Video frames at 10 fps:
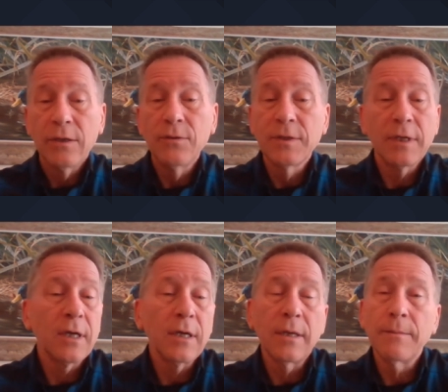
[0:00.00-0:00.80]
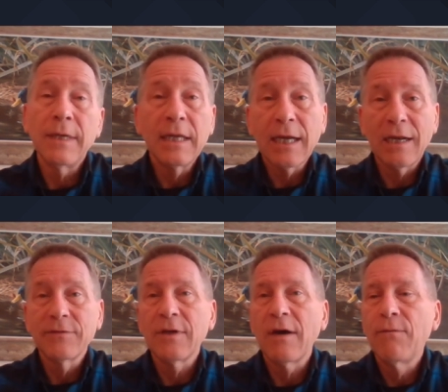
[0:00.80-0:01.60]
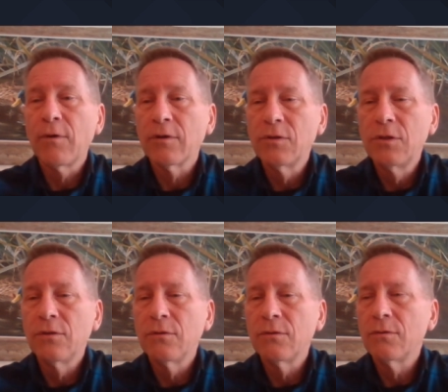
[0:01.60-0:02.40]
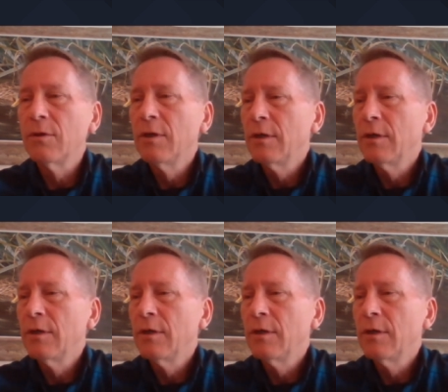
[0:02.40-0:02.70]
using any kind of software to